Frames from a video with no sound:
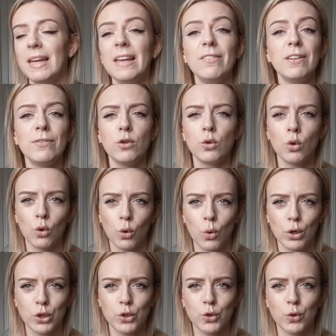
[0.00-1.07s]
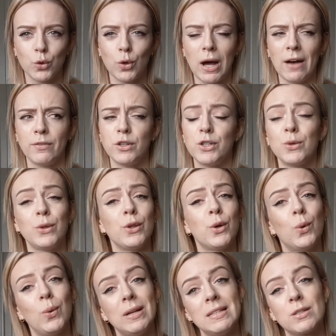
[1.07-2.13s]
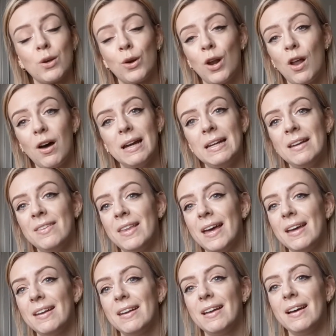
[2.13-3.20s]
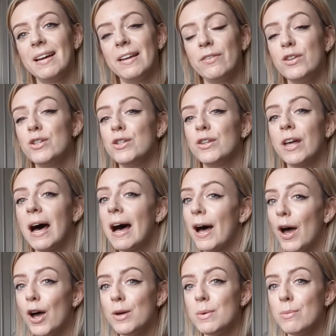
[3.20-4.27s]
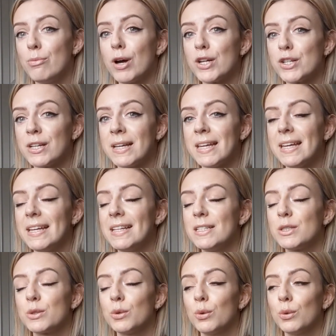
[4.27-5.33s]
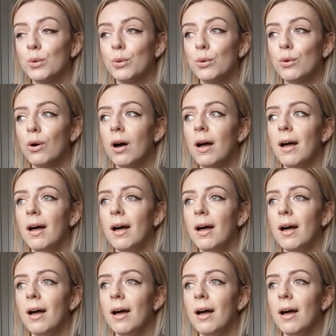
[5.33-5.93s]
Even if you're not quite sure after doing the quiz online, then if you do that at-home impression kit or